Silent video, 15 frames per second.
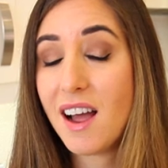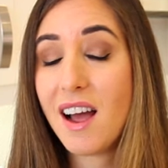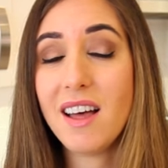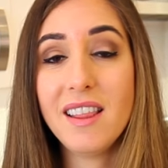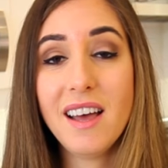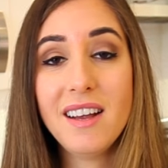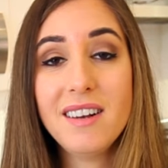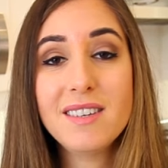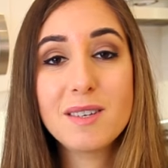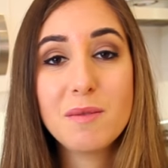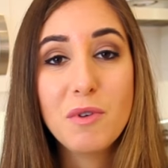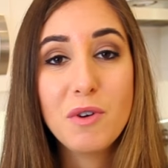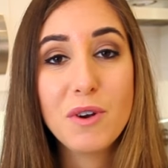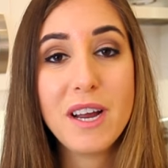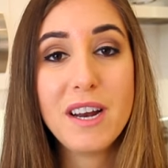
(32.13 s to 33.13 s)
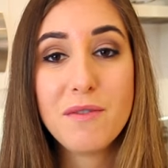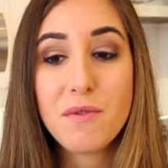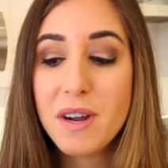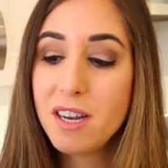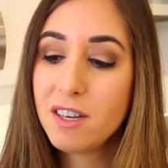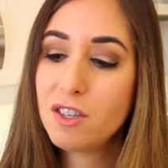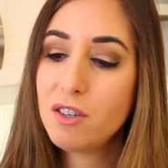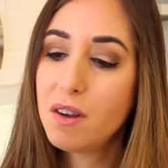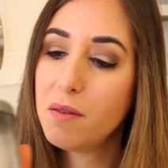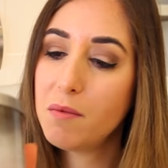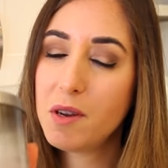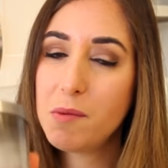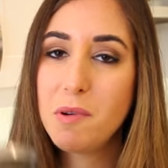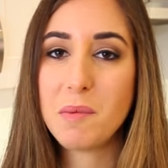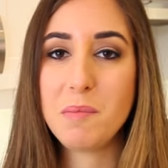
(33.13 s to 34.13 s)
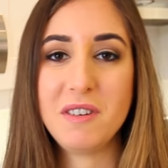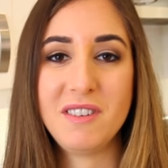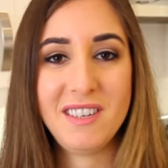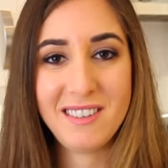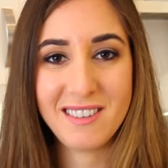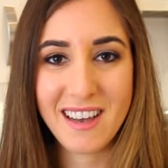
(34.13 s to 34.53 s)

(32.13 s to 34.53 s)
and then some creative ways you can repurpose these